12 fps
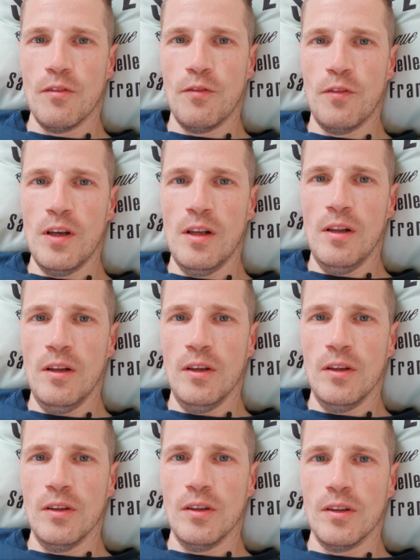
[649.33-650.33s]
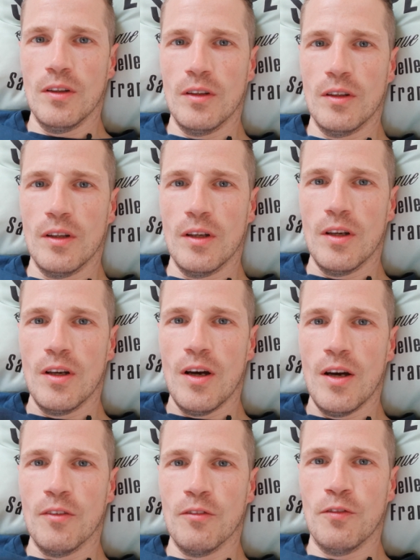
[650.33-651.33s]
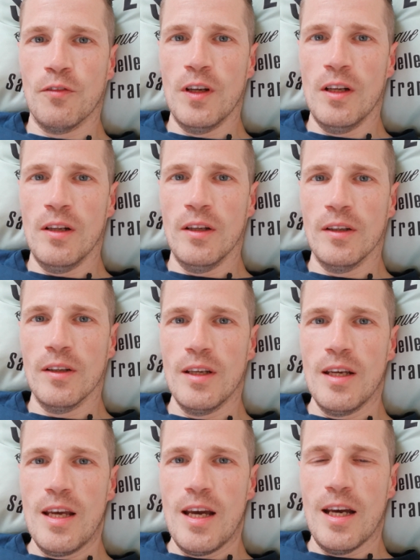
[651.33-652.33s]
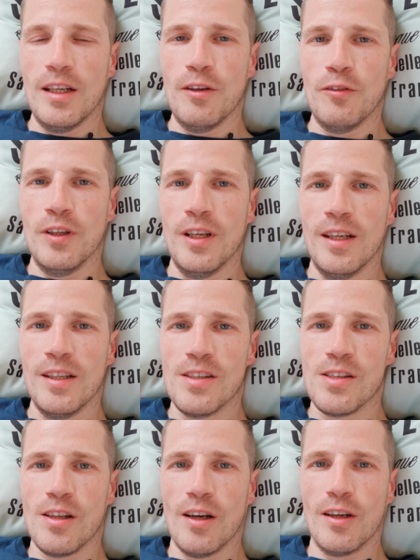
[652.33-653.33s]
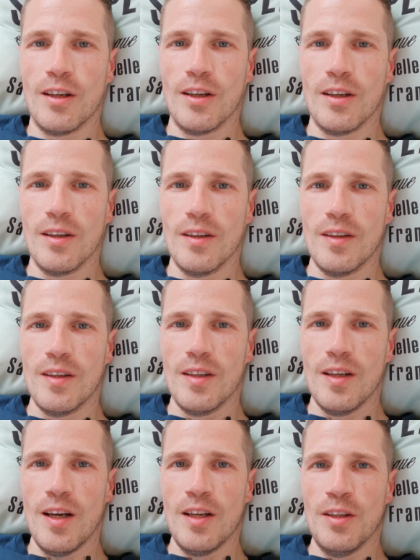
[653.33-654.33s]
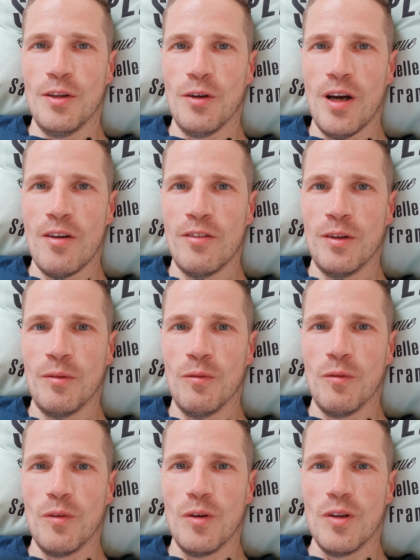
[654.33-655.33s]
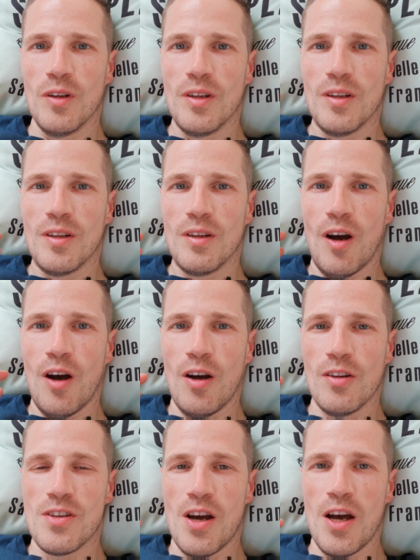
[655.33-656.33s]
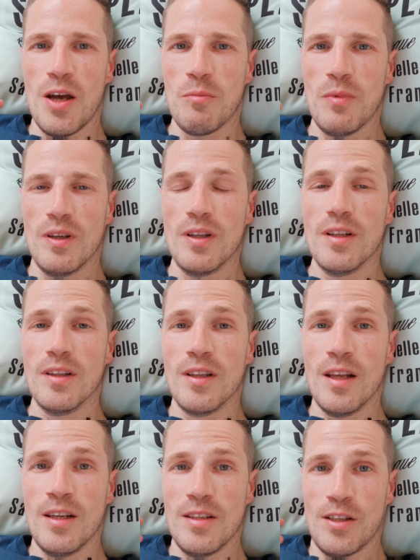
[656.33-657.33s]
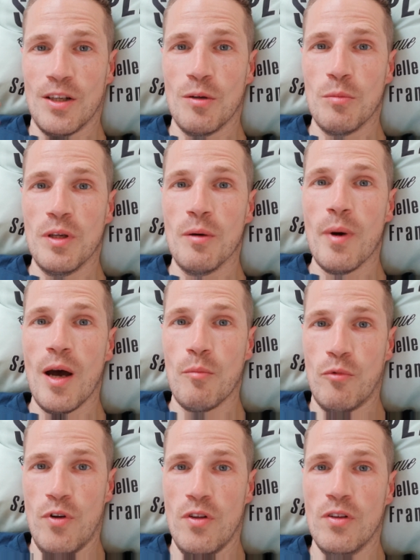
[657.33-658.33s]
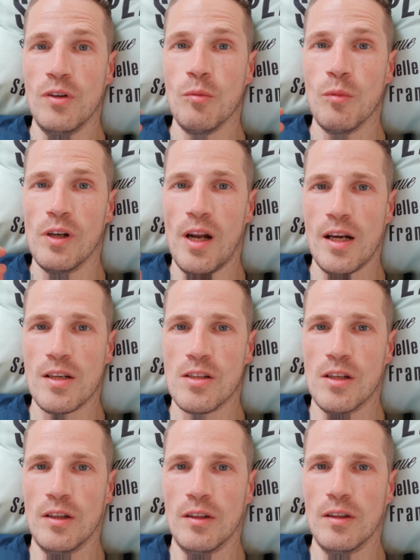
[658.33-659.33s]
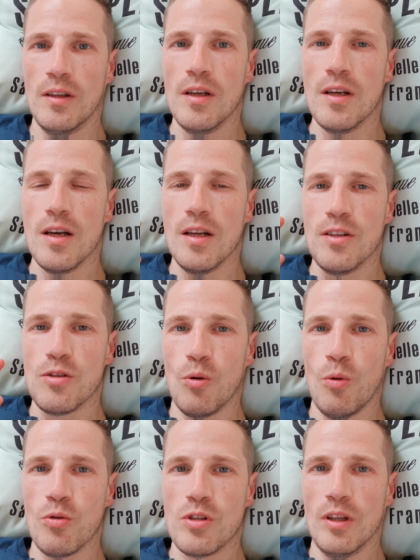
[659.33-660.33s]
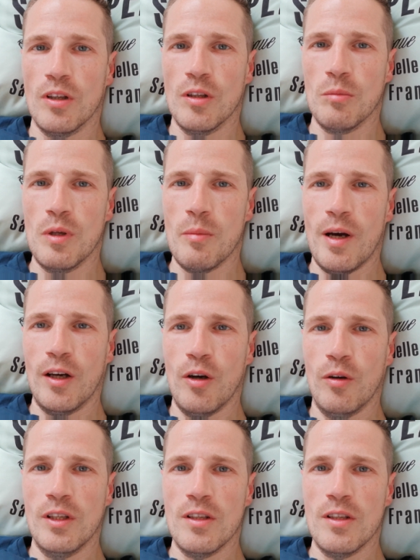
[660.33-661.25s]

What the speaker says: feeling, and feeling. And if you're getting stuck and you're having a hard time, then it's going to be about breathing and relaxing. And it's also going to be about going